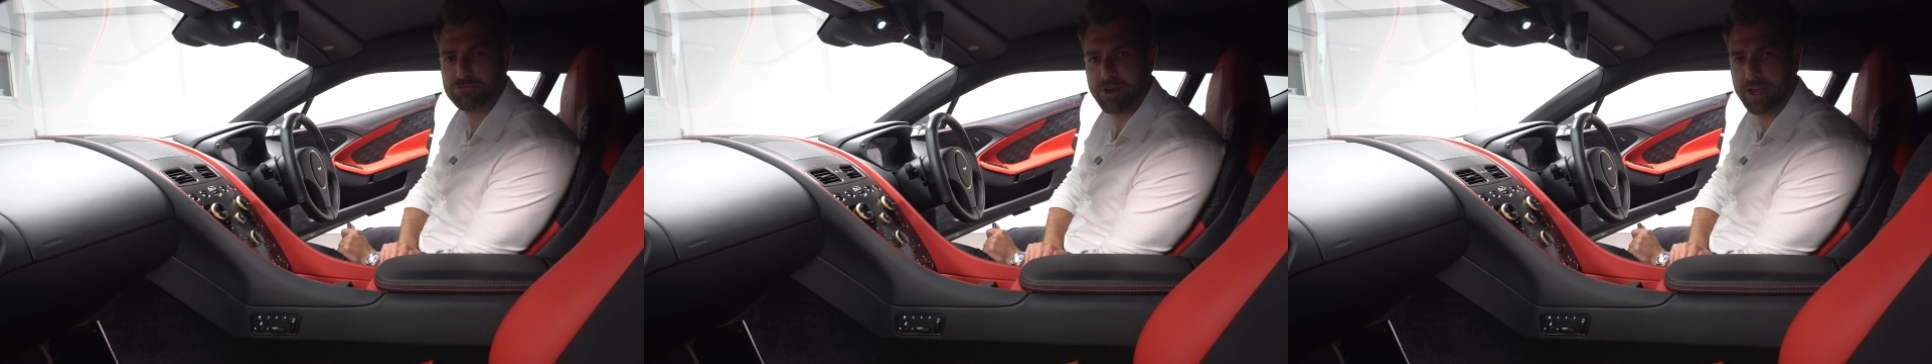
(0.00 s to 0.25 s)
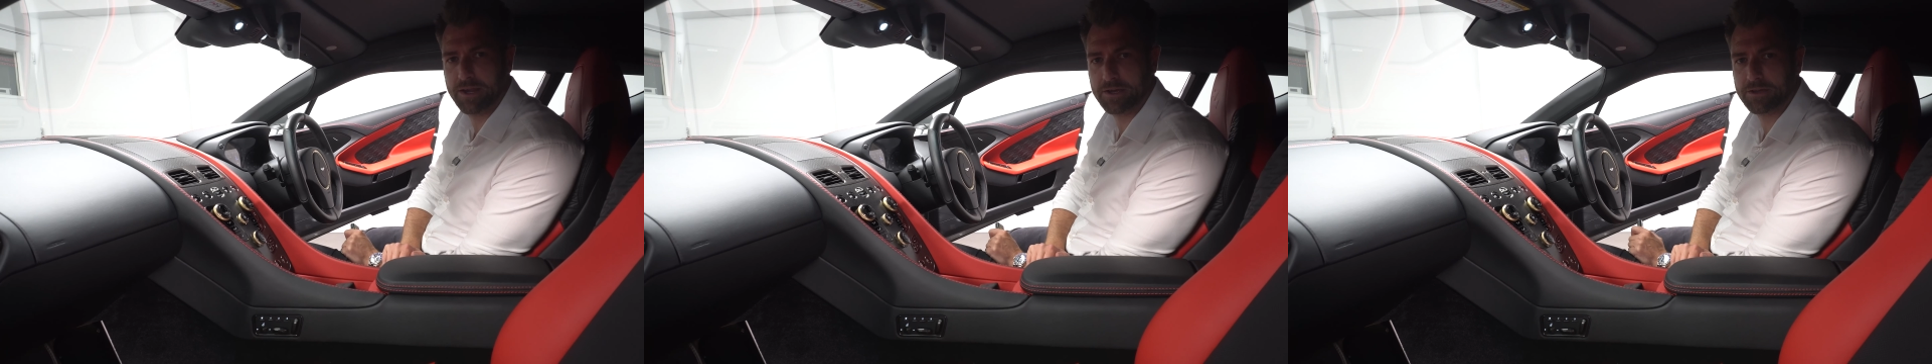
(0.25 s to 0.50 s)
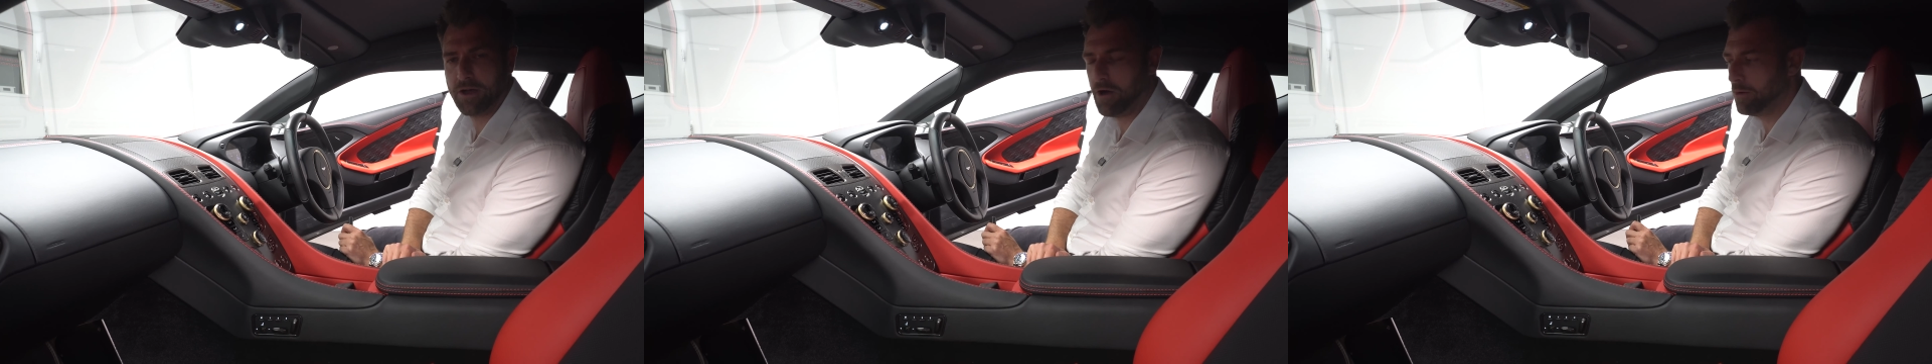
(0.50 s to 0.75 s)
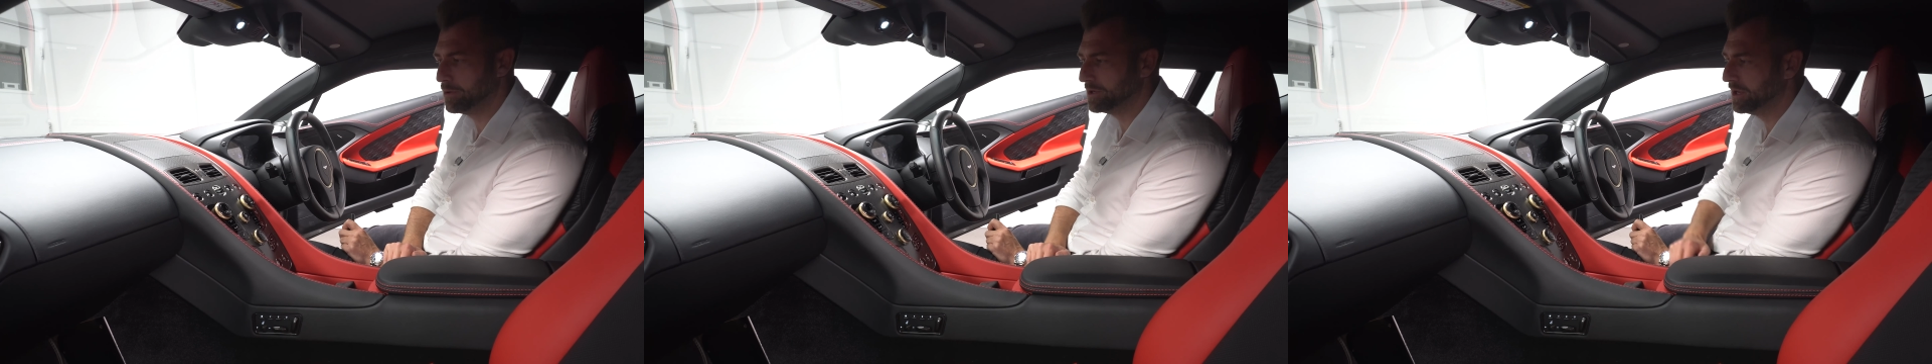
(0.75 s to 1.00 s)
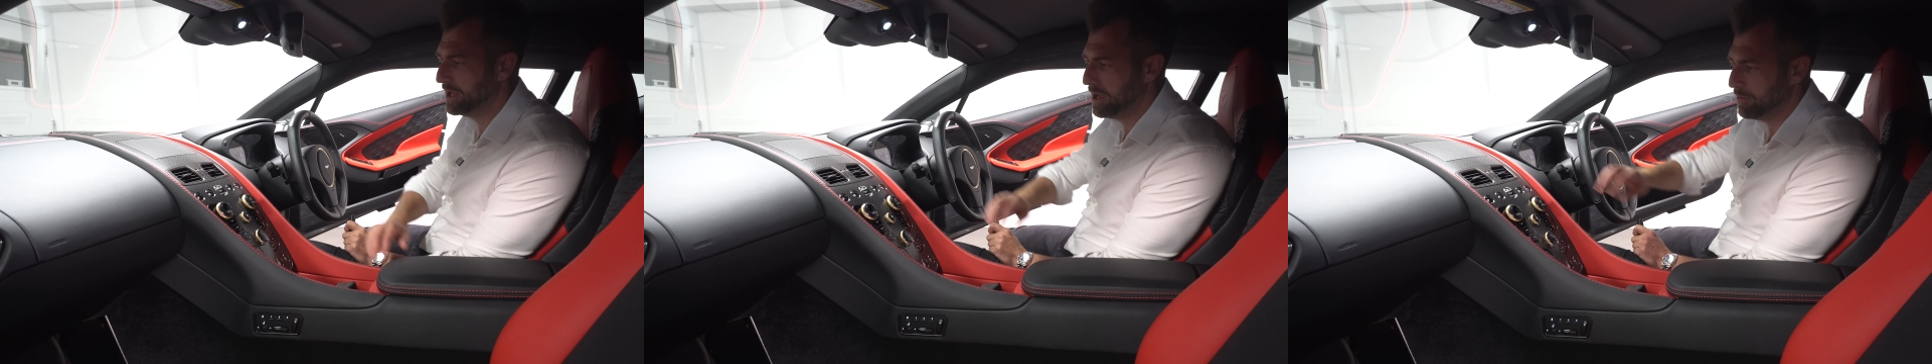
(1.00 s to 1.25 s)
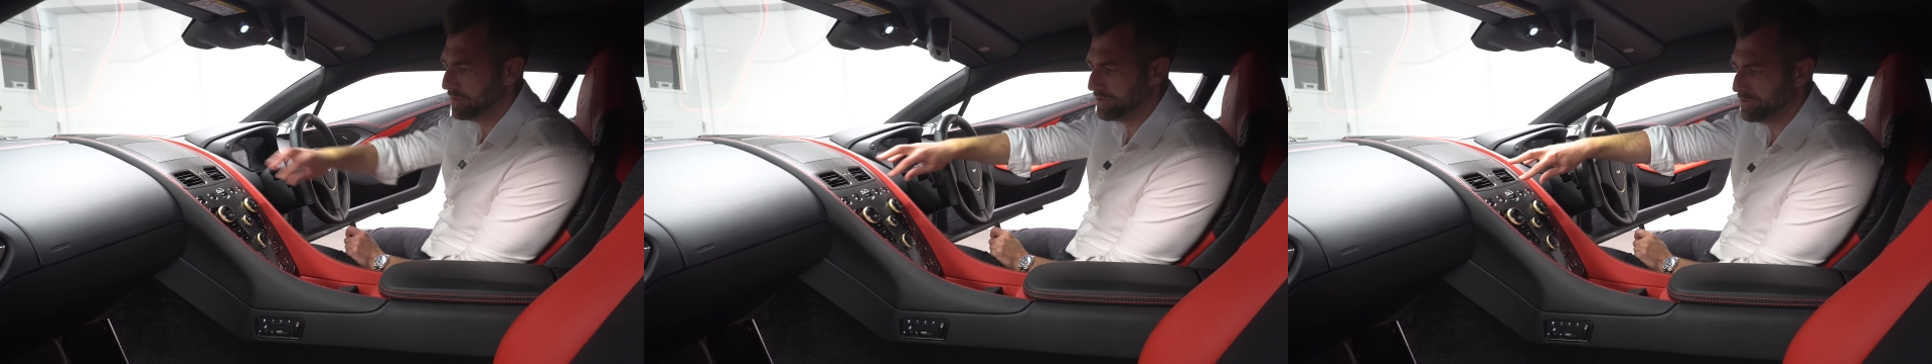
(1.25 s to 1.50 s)
regular carbon,
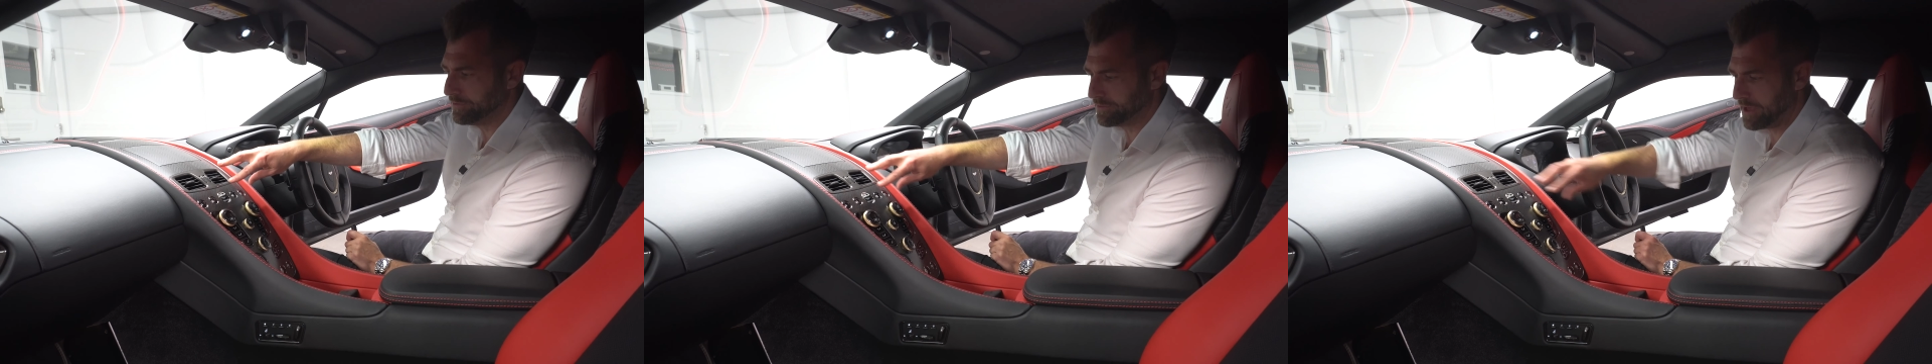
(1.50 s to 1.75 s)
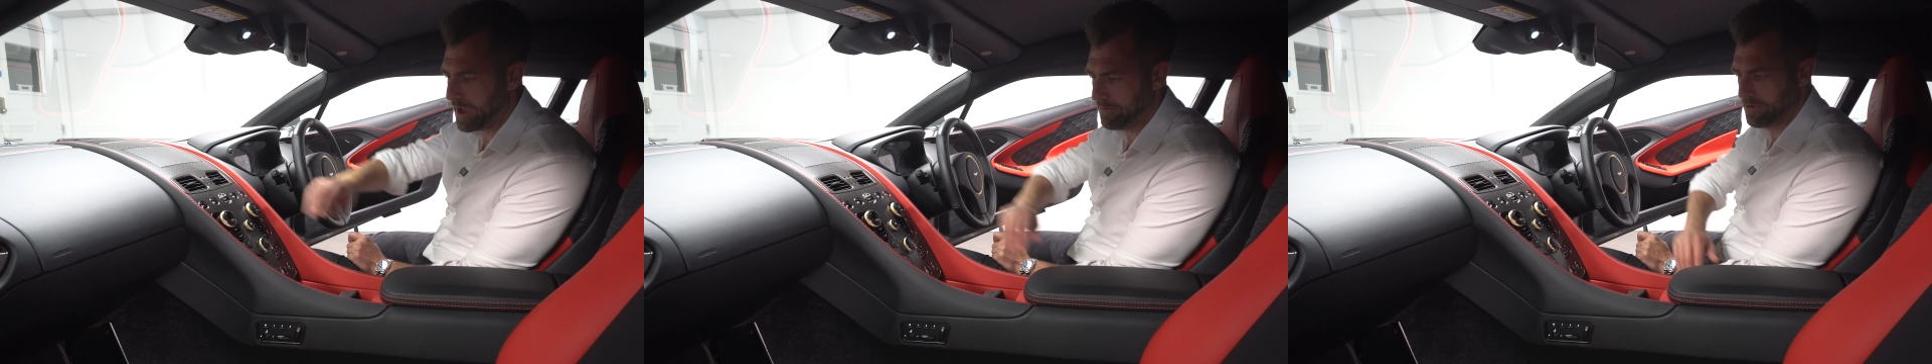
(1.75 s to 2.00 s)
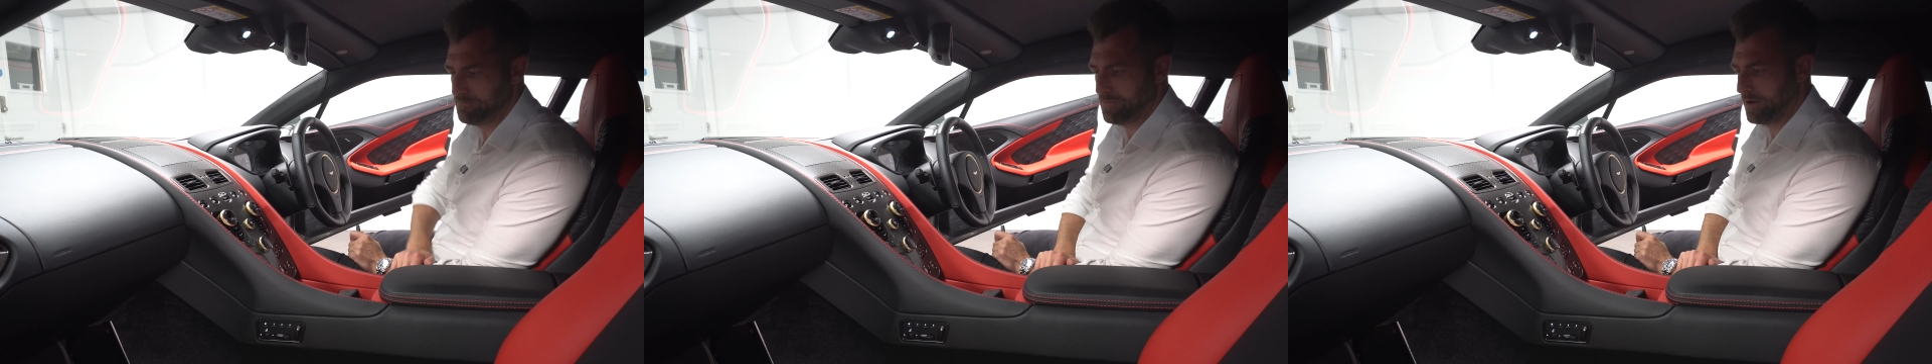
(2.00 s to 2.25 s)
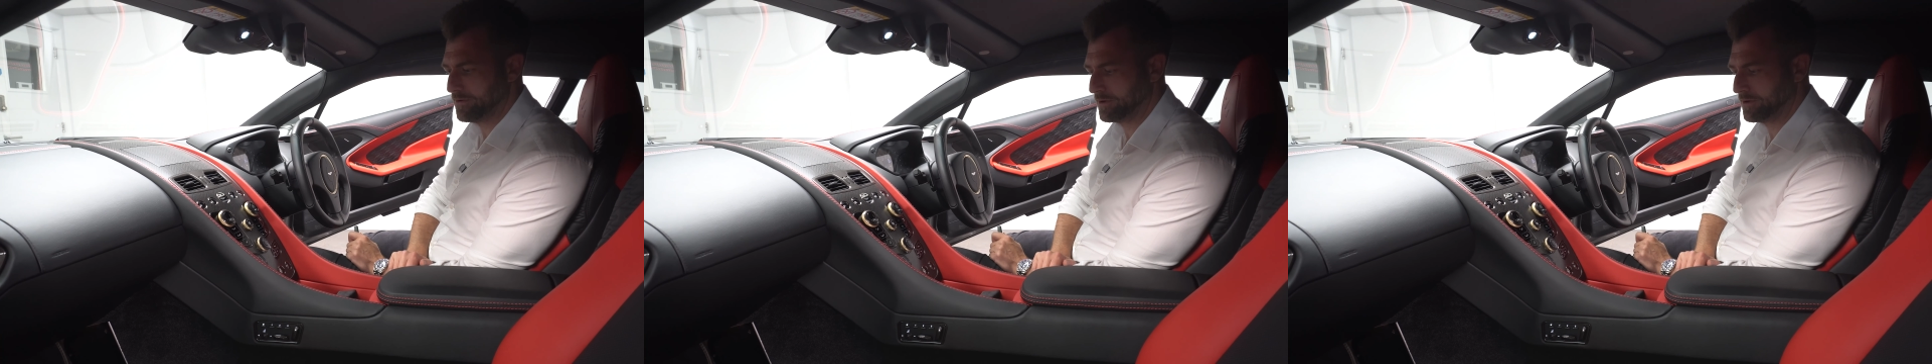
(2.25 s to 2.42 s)
but this is the herringbone